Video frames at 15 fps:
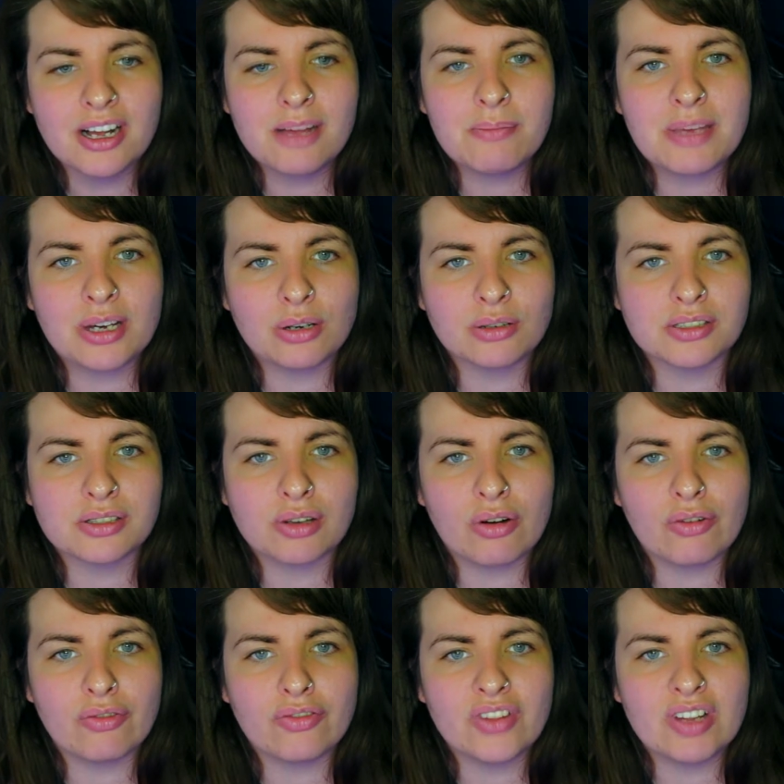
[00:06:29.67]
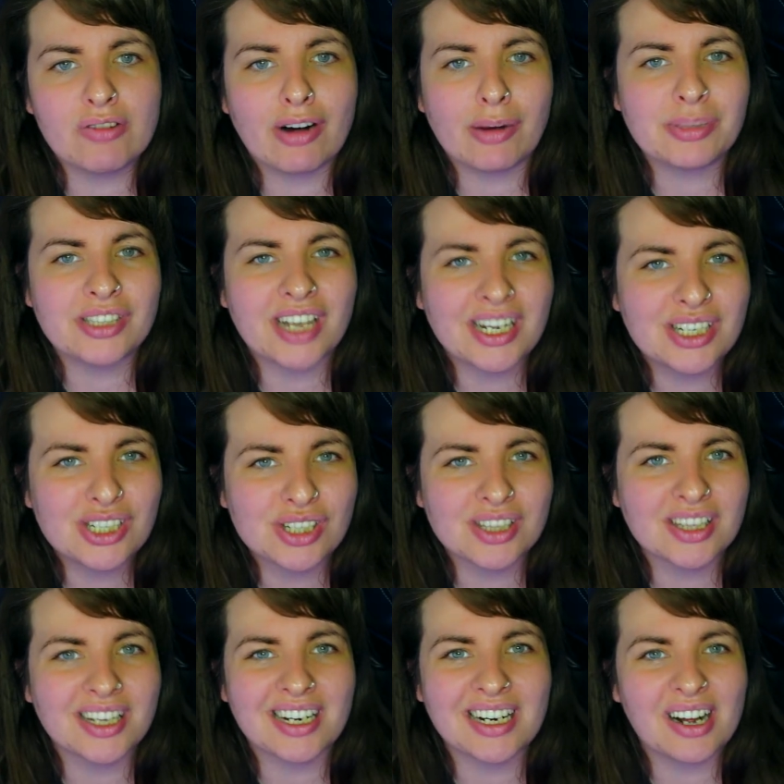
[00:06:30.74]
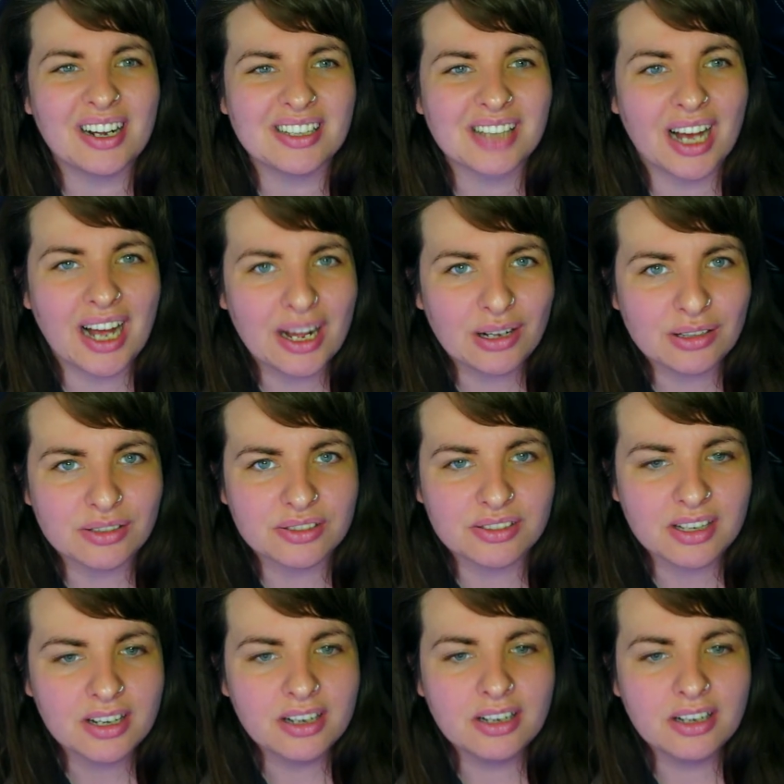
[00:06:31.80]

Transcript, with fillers: because of the reputation that it has held.